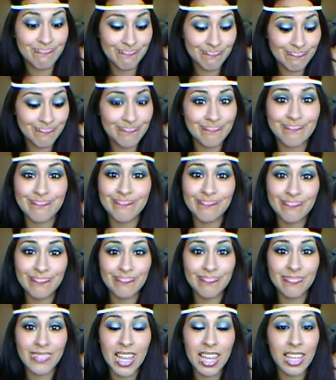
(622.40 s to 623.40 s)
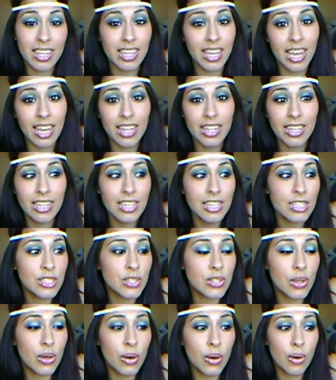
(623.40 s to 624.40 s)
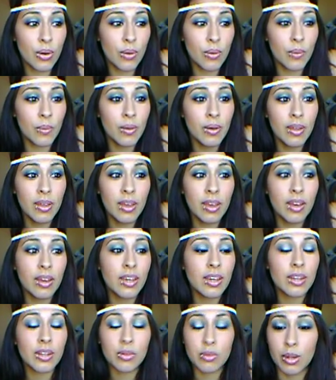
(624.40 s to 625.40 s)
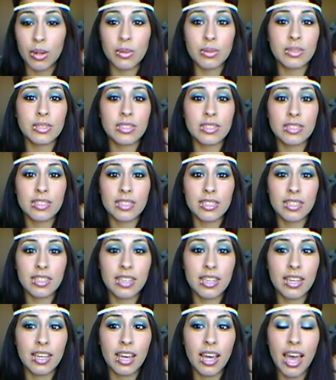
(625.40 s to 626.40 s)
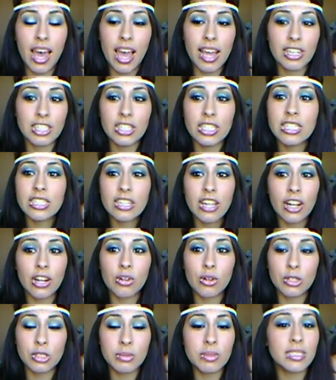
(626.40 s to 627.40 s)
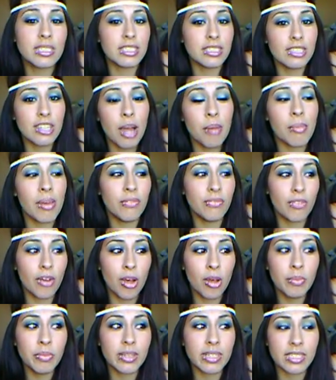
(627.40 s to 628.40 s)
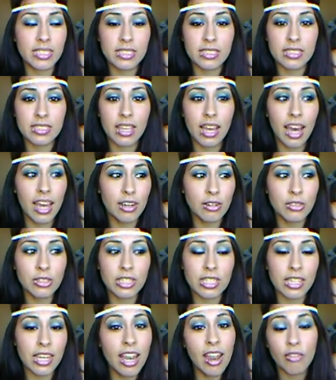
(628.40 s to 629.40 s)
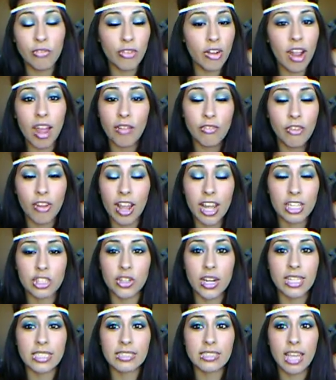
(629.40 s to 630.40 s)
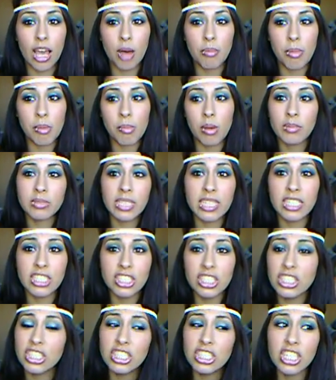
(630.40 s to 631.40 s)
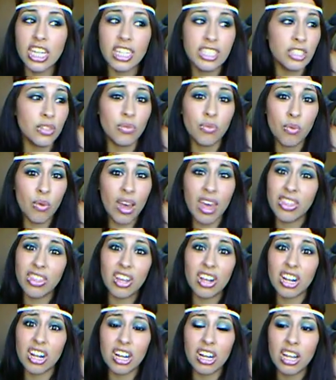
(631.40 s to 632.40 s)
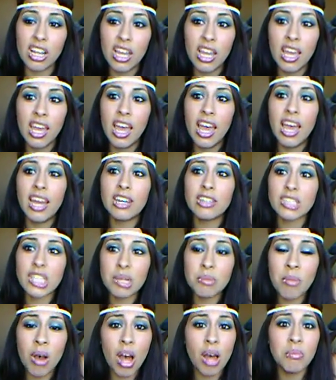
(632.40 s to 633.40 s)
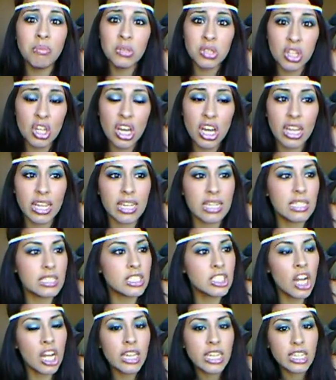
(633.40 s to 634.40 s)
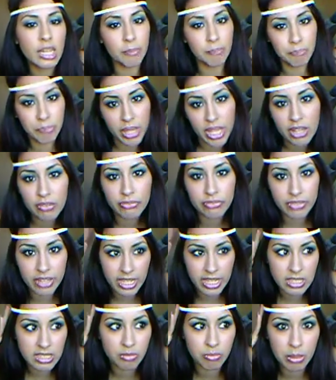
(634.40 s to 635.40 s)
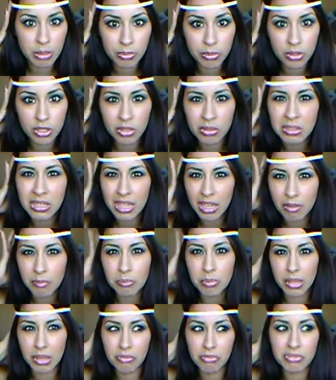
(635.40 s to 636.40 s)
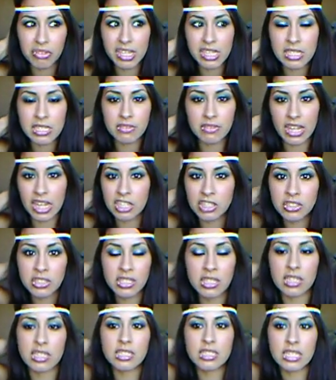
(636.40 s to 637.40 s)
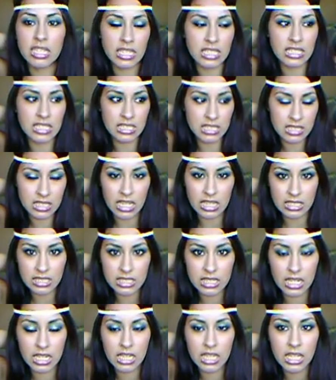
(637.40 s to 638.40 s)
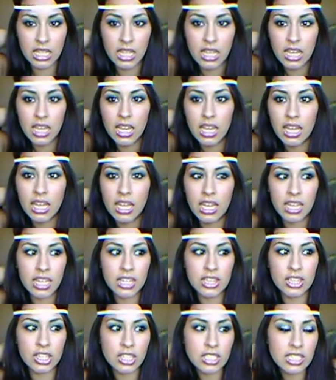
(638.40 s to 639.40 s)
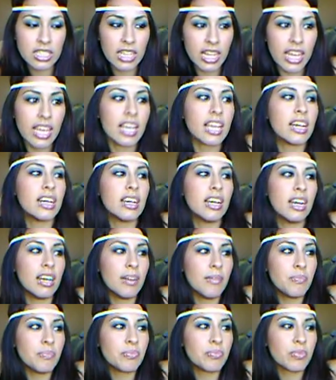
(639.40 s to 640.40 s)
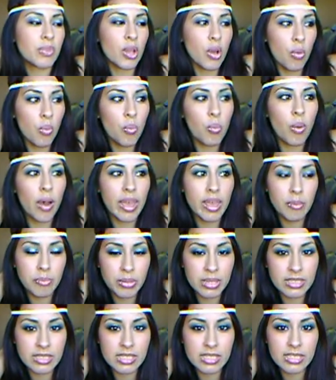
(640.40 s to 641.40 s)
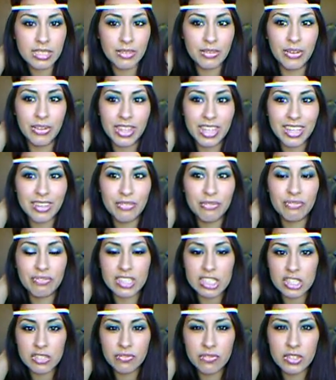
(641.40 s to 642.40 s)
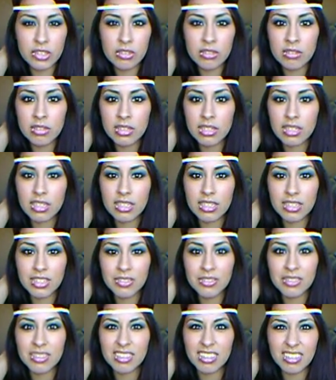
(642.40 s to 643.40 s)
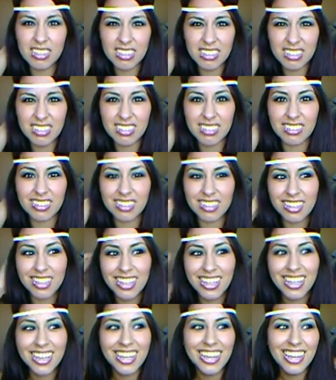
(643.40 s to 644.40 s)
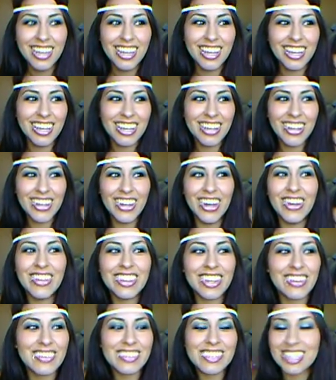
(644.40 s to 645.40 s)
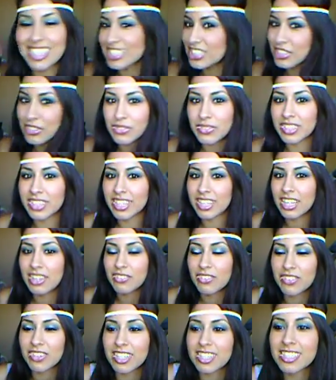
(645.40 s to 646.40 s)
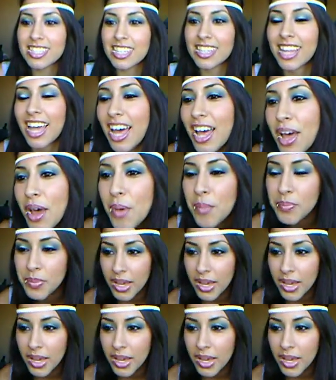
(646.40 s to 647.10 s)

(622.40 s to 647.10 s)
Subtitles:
Mm-hmm. Yeah, so gross. Actually, it's not gross because it's not my fault because I don't never ever had dry scalp. My mom's like, it's just change of weather. And I was like, Mom, look! And it's not like the big flakes of people, you know, they have big flakes of dandruff and it's like disgusting. It looks like white pieces of like fish food, you know? Ugh. That was actually really clever when I said that.